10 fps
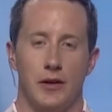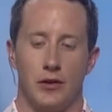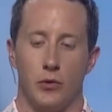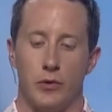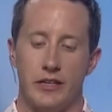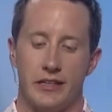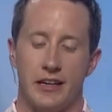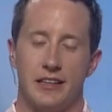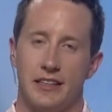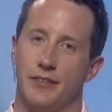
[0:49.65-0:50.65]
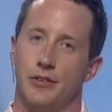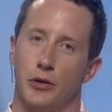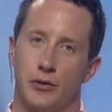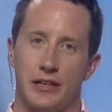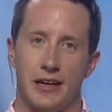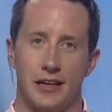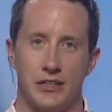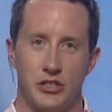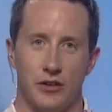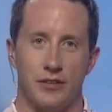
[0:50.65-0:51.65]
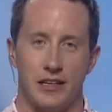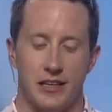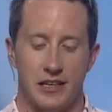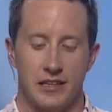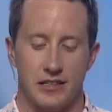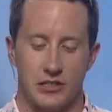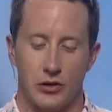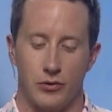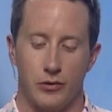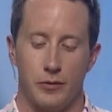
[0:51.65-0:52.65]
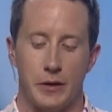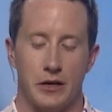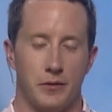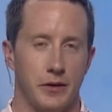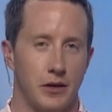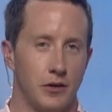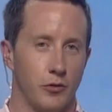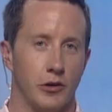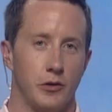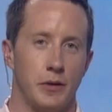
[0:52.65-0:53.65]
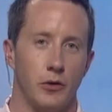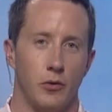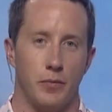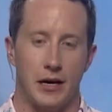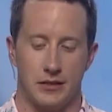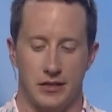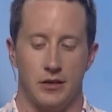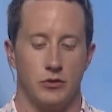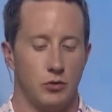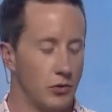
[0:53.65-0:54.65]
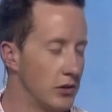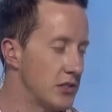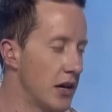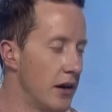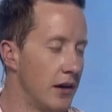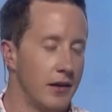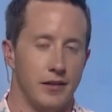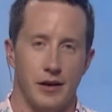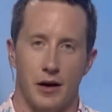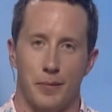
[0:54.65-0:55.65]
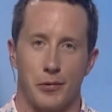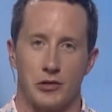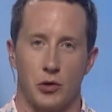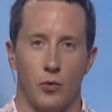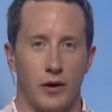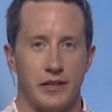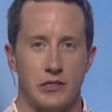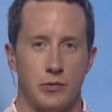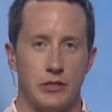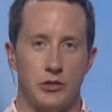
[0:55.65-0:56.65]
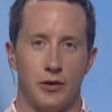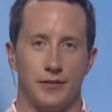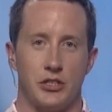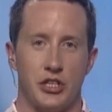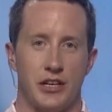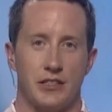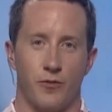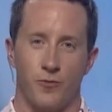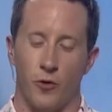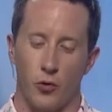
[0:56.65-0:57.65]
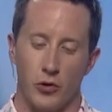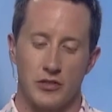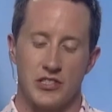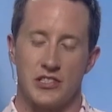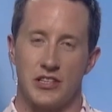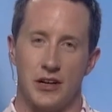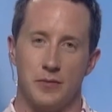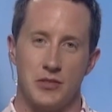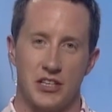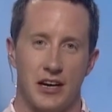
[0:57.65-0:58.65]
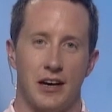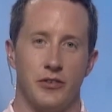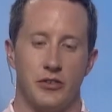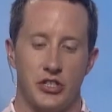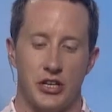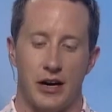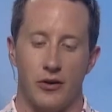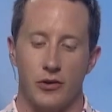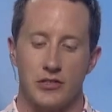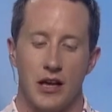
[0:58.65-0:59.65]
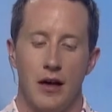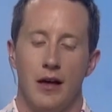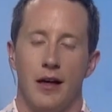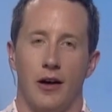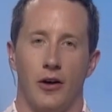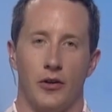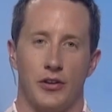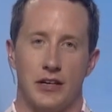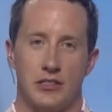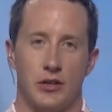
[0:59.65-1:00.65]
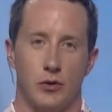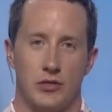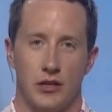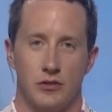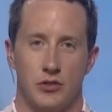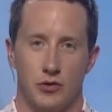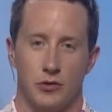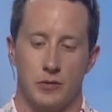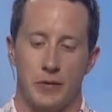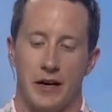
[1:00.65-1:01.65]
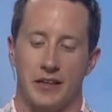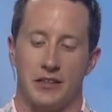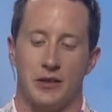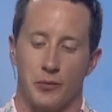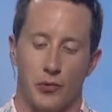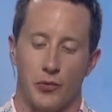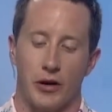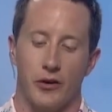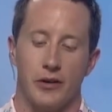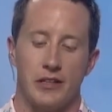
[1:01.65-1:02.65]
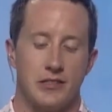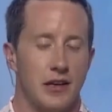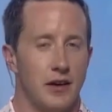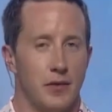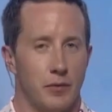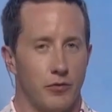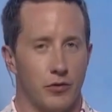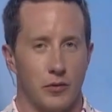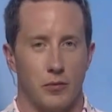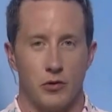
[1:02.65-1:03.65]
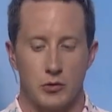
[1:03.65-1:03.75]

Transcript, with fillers: the weekend, even though the edge of the heat is going to be coming off. We're going to be going back down towards the upper twenties. We do have the chance for some scattered showers, all thanks to those thunderstorms back in the prairies. For the most